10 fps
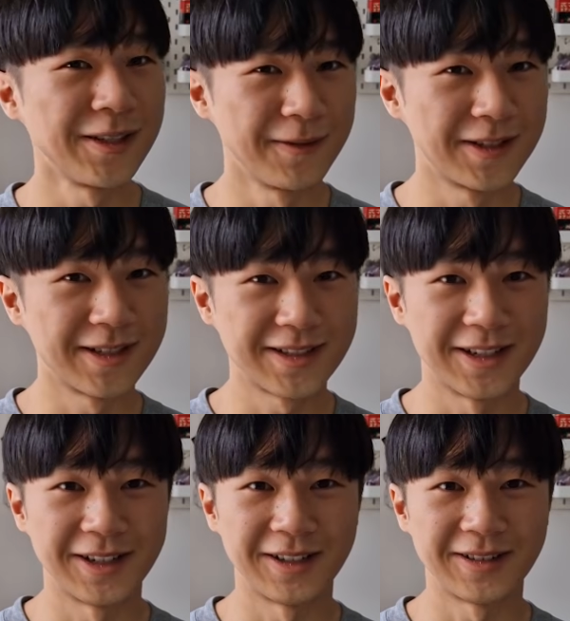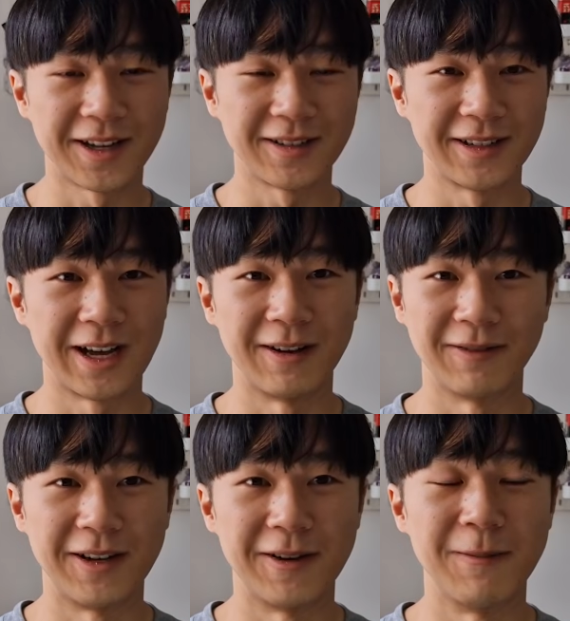if you're just starting out,
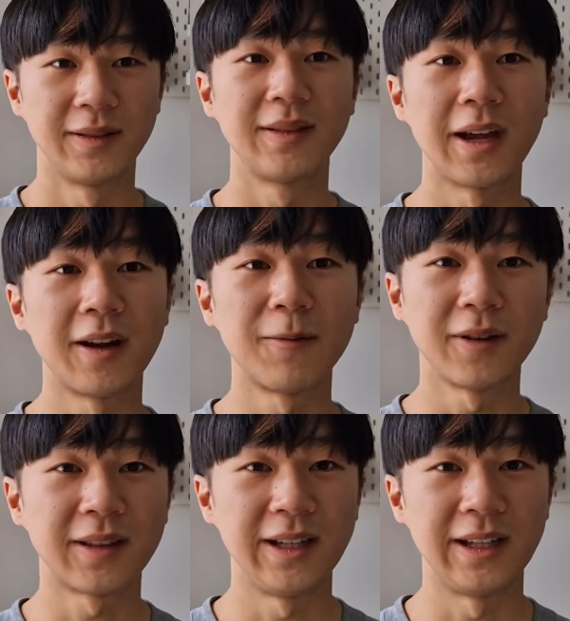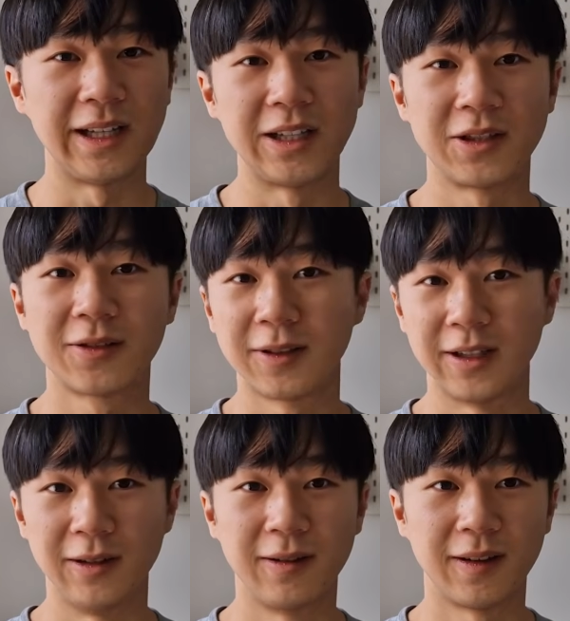no. They are what the industry
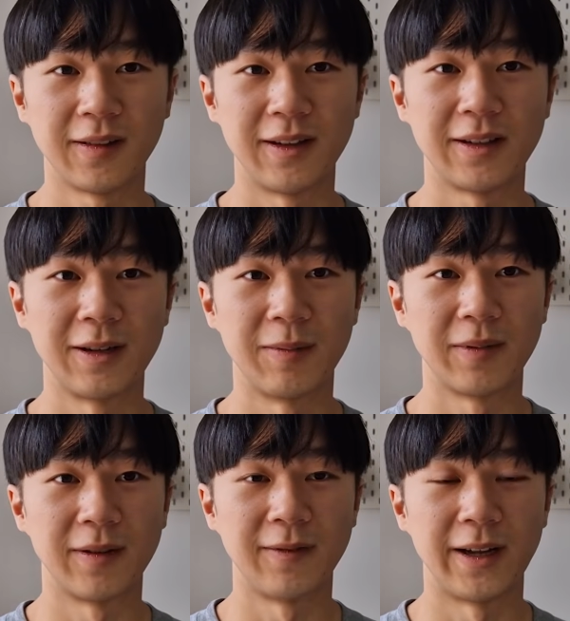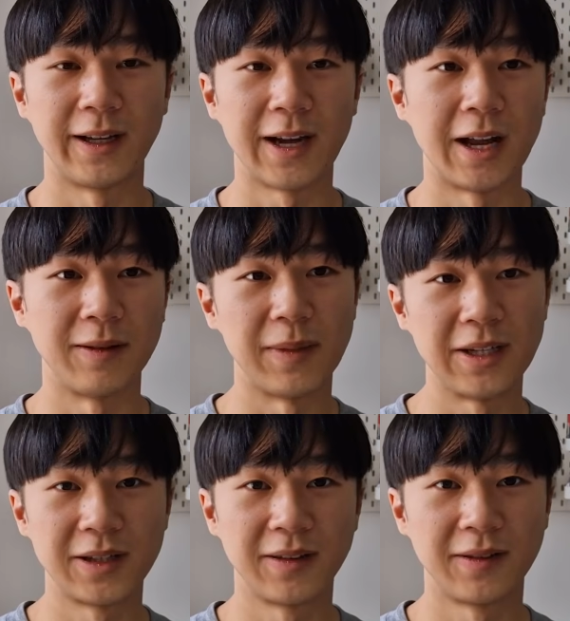uses in terms of like
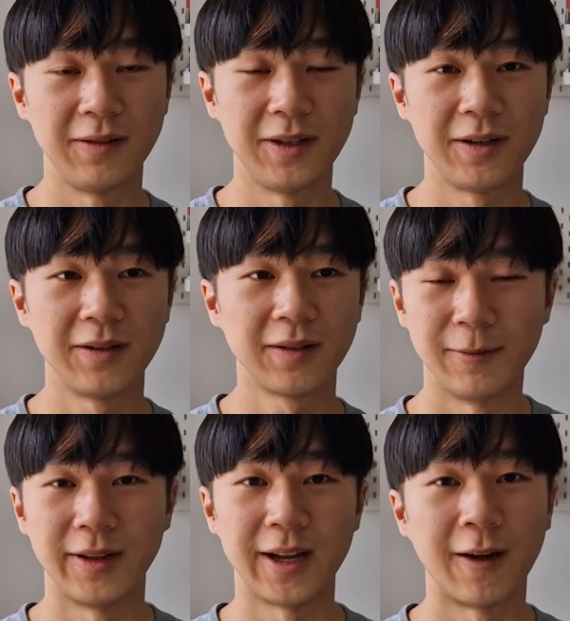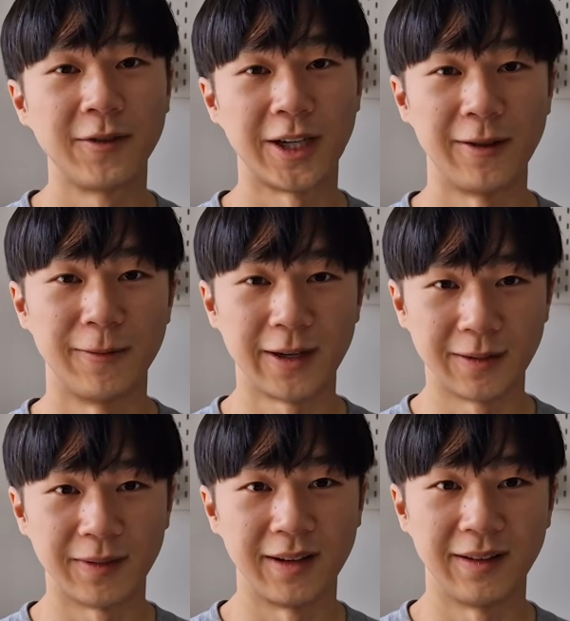animation studios, where they have giant
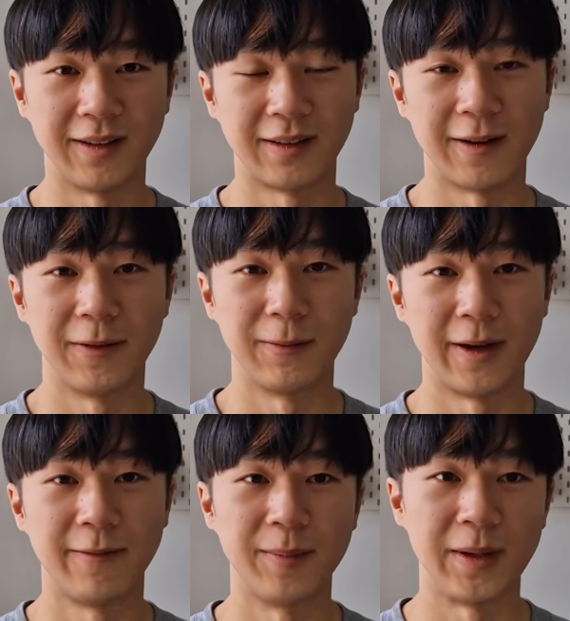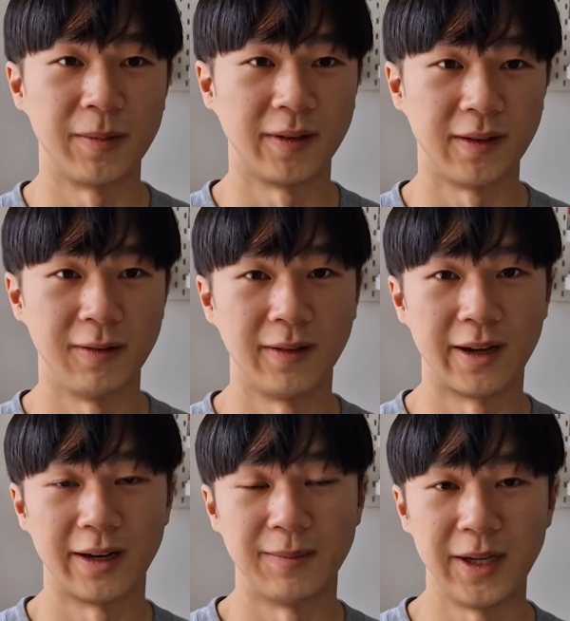Wacom Cintiqs everywhere for people to use and
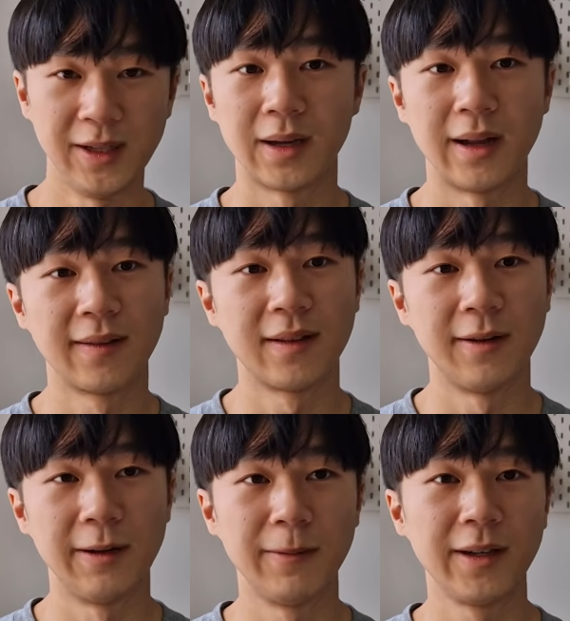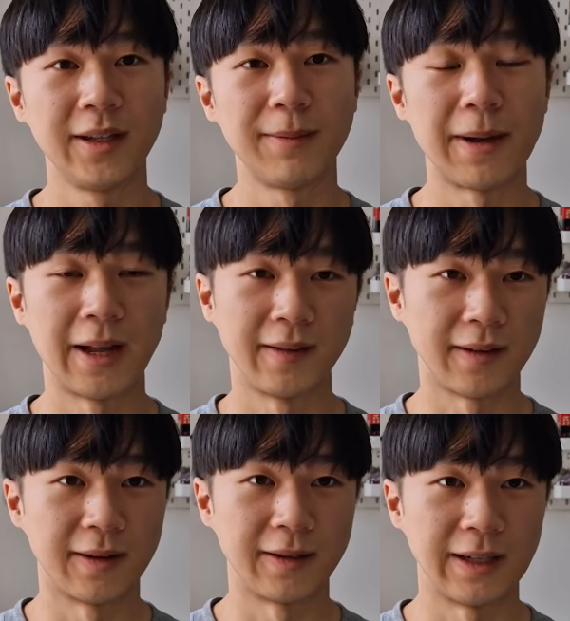animate. And so it really depends
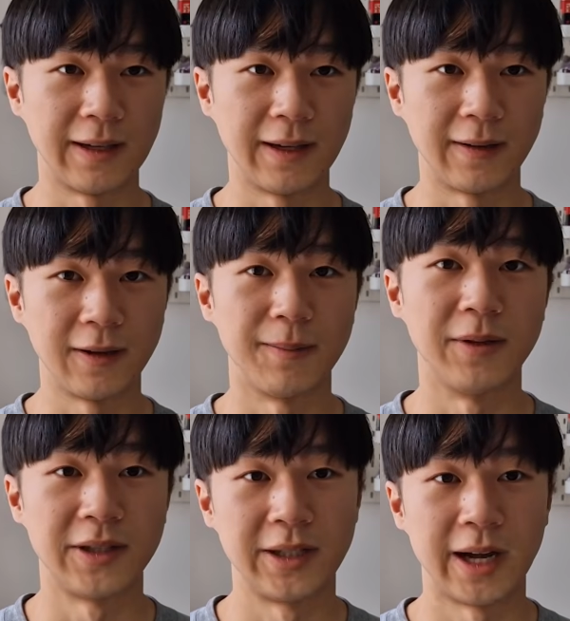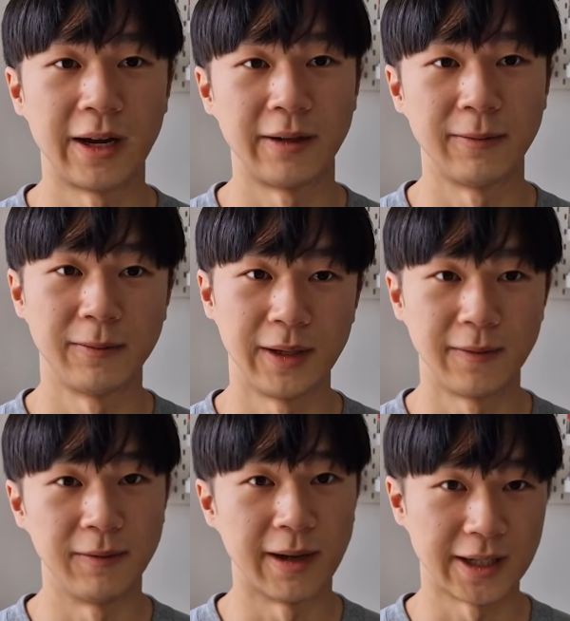on your budget and
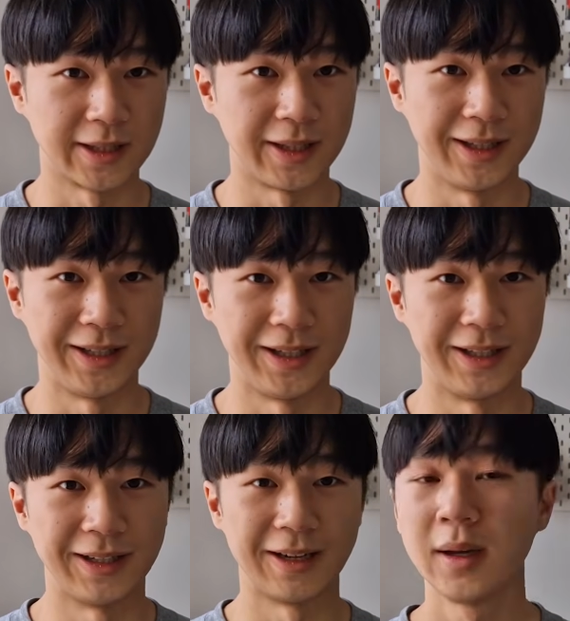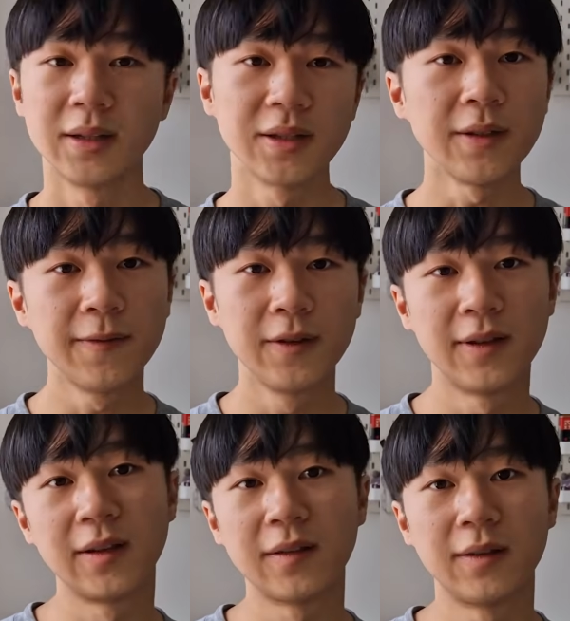if you actually need it. Just a few
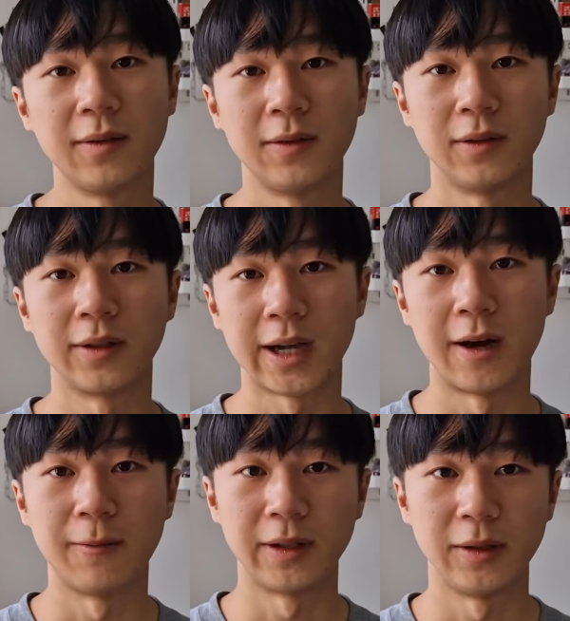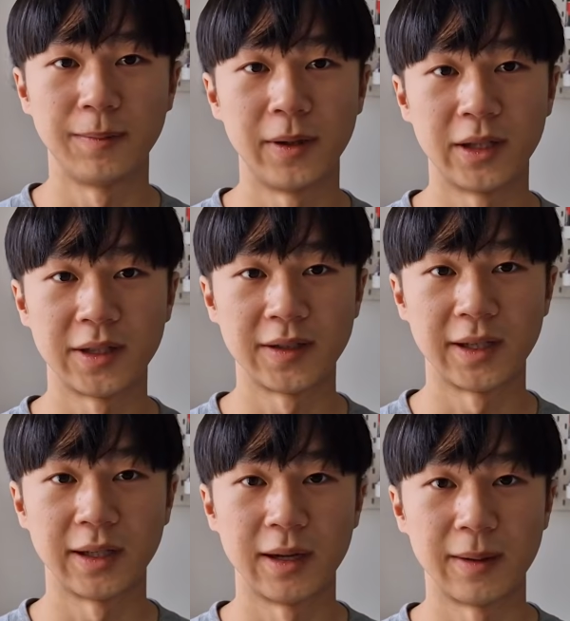things to look out when you're
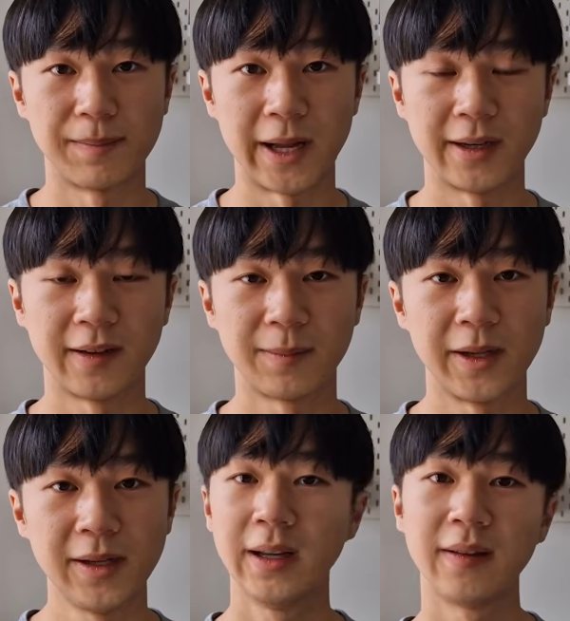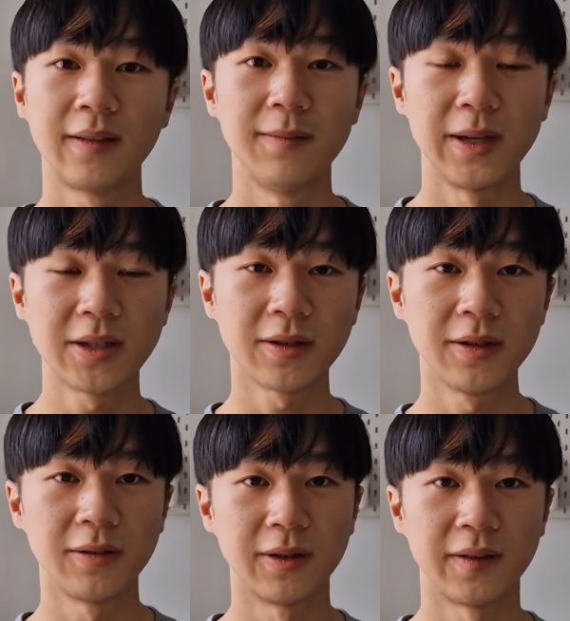purchasing a pen display is to make sure
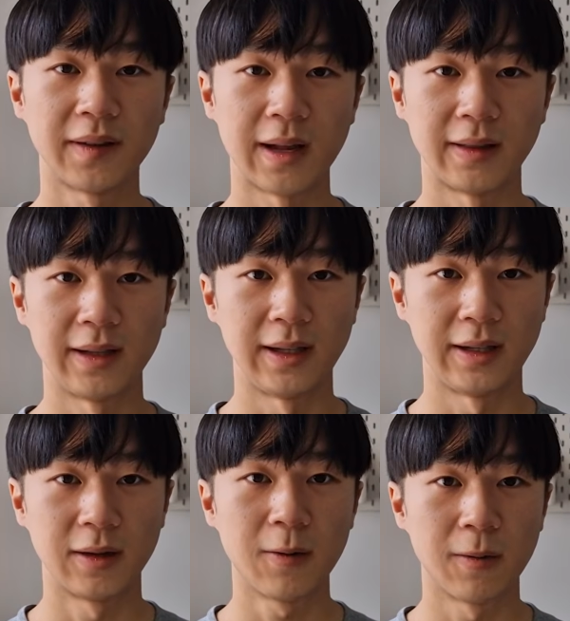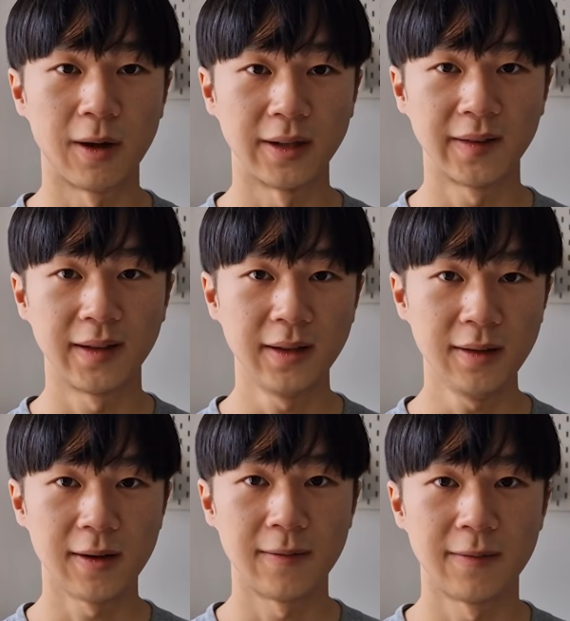you understand the quality
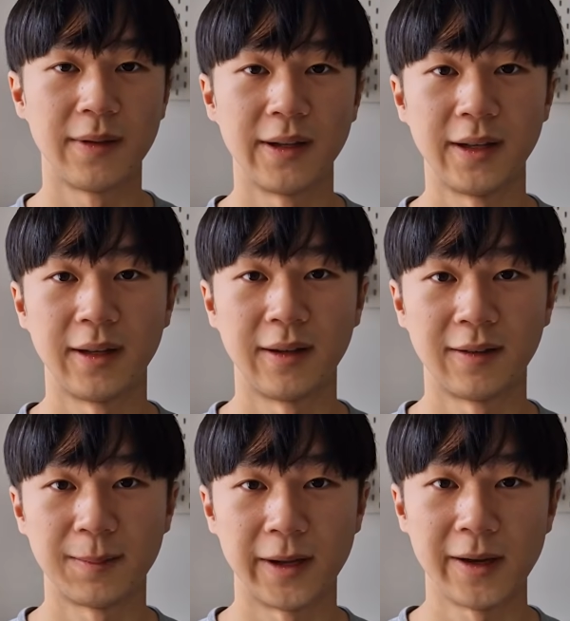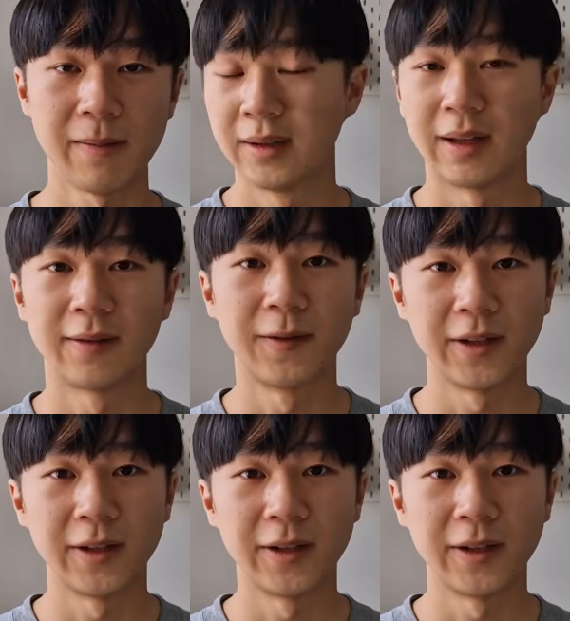of the display. There's full